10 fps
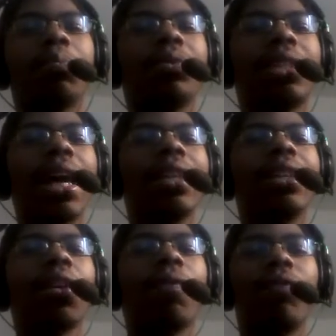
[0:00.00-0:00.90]
telling
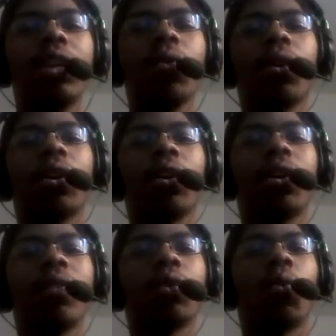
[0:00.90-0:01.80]
the viewer,
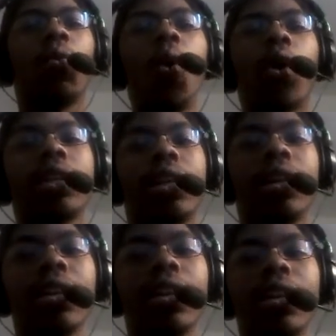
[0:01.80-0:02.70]
warning,
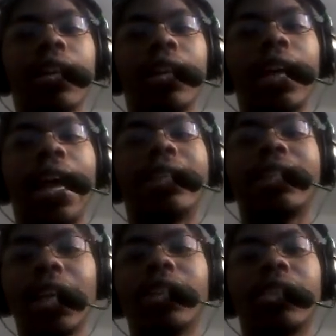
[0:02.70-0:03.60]

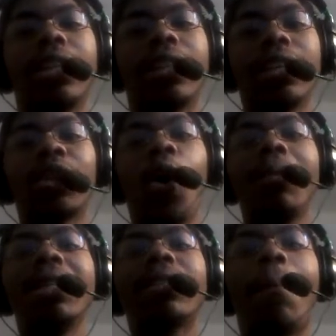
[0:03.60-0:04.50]
attention, there's going to
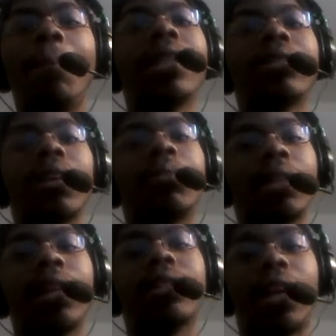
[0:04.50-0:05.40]
be some messed up
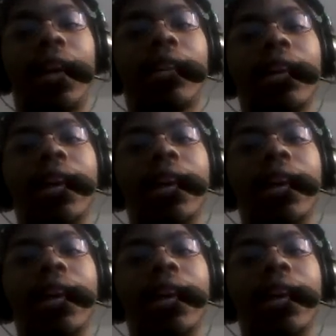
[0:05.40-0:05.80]
things ahead.